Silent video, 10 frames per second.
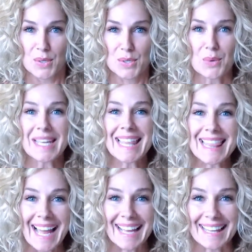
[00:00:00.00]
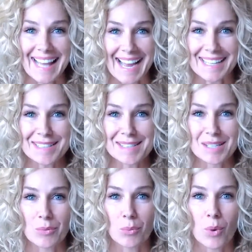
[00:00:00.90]
So in that
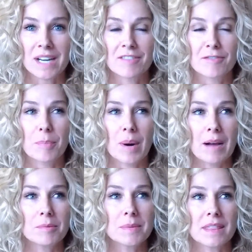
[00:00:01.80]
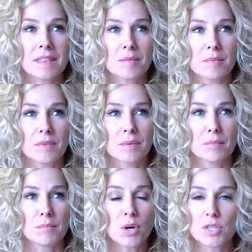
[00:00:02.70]
class, one of probably the
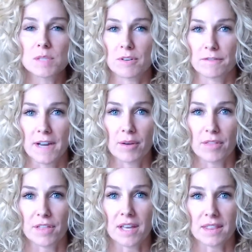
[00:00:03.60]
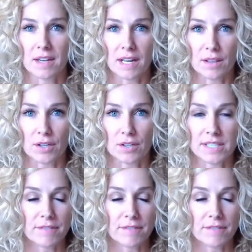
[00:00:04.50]
most profound thing that I learned,